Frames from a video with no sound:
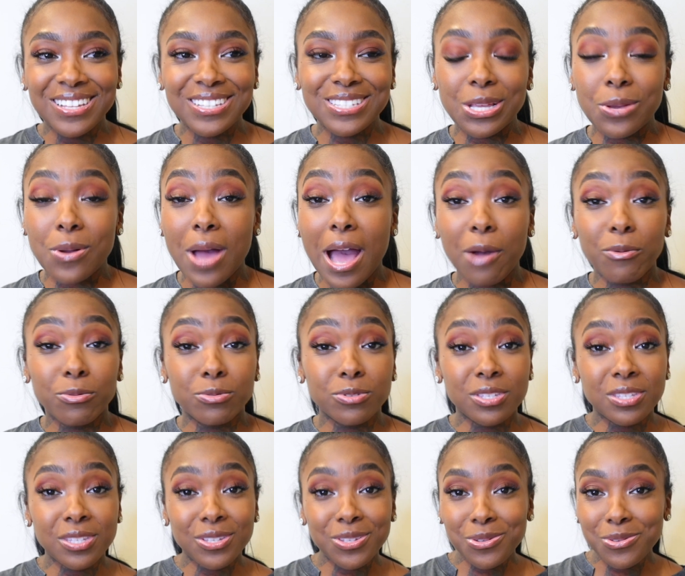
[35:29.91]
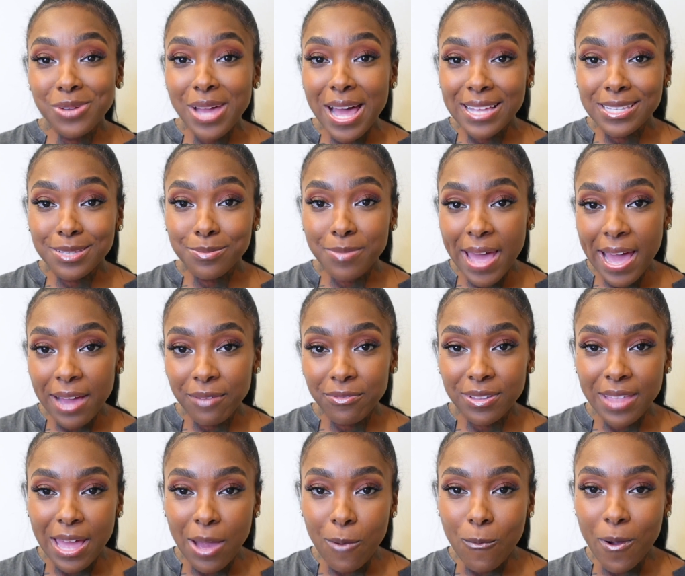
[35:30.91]
So I will see you guys back
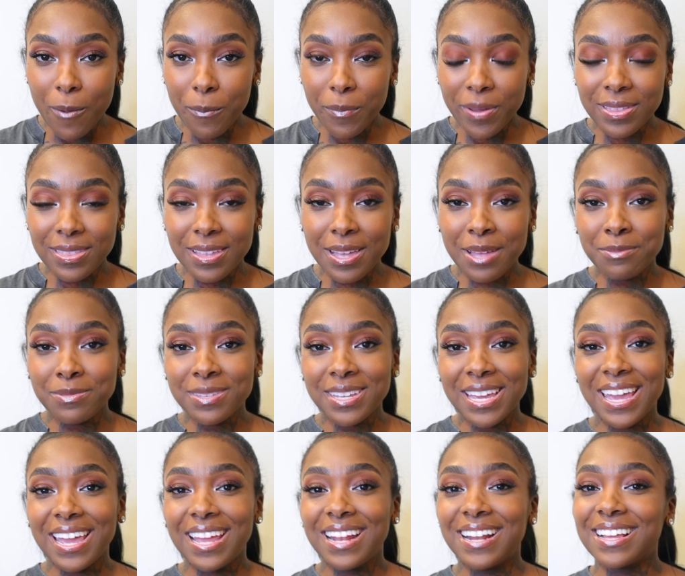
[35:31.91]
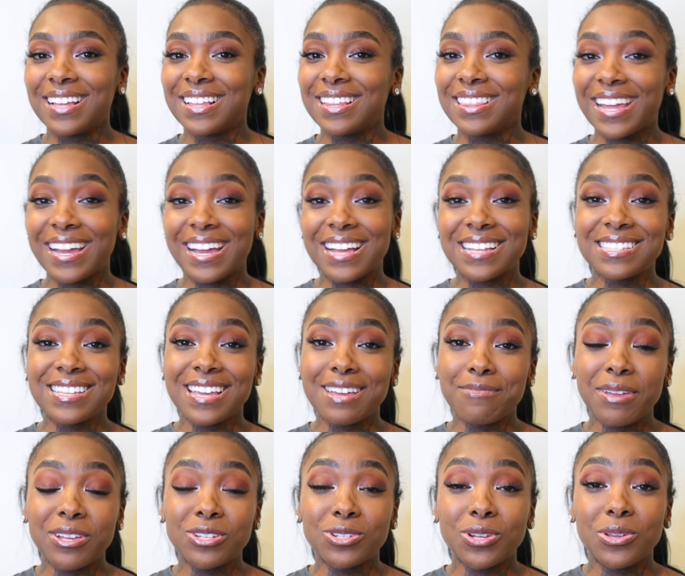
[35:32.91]
for that 1 month update. Like I
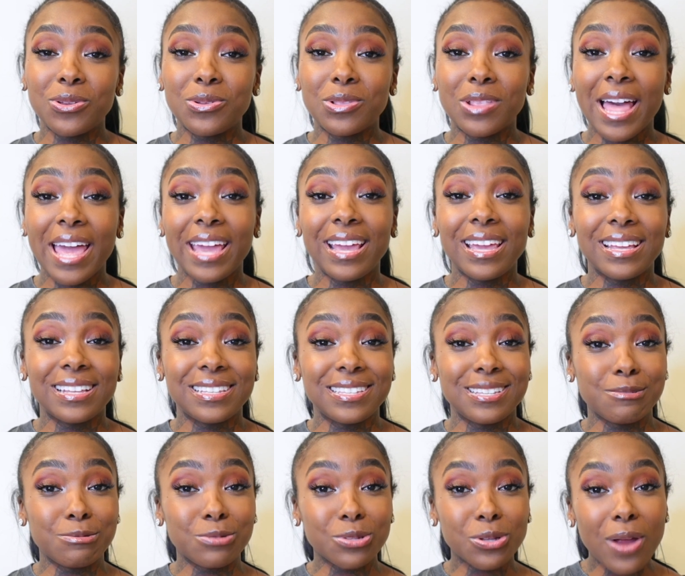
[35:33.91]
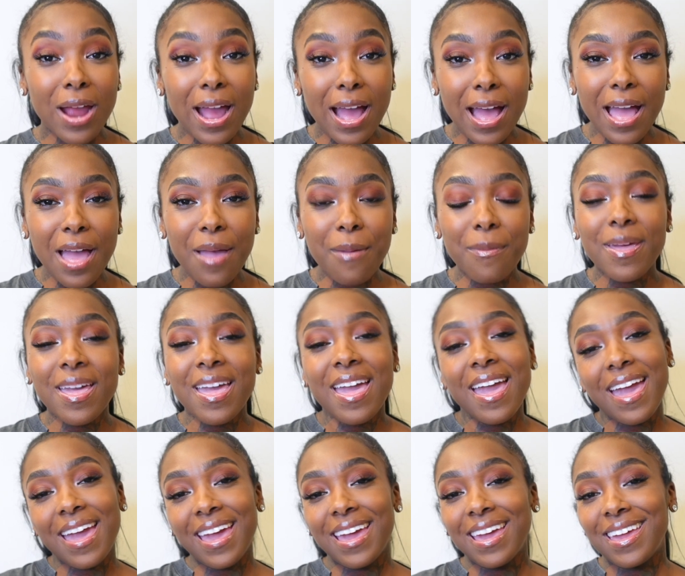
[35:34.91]
said, make sure you like, subscribe,
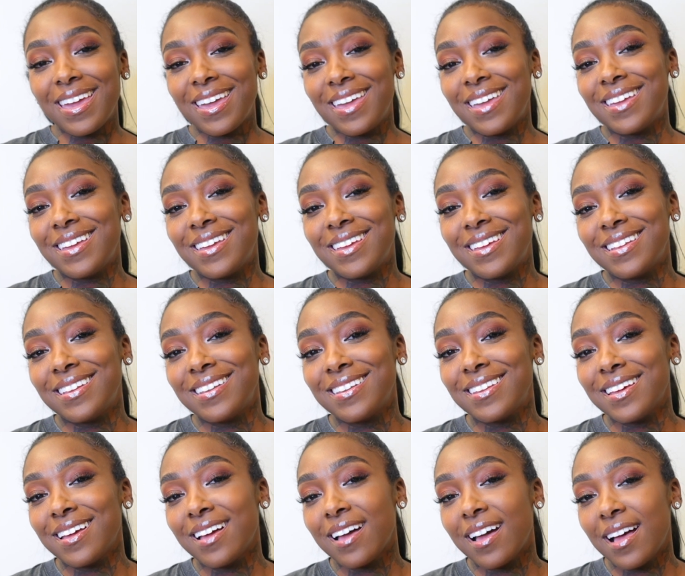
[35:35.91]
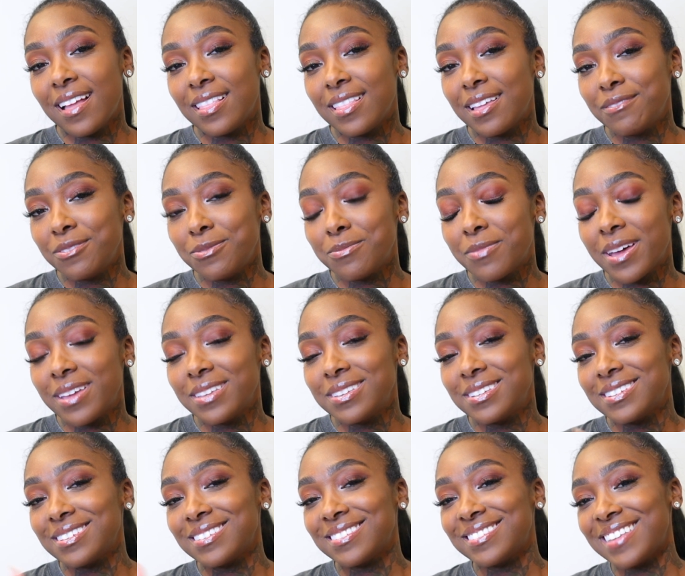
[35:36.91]
and I love you
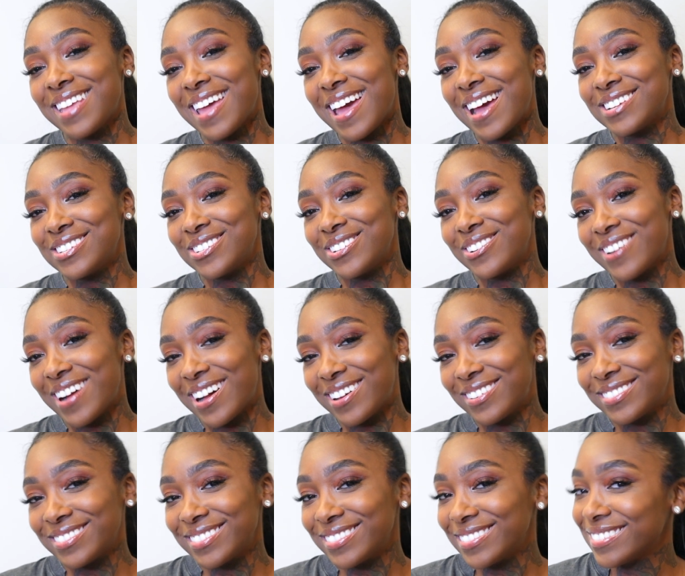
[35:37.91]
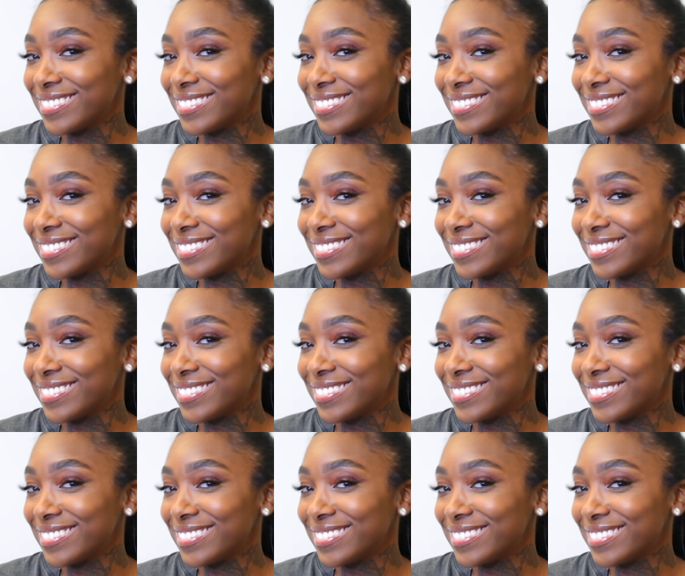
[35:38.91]
much. Astro out.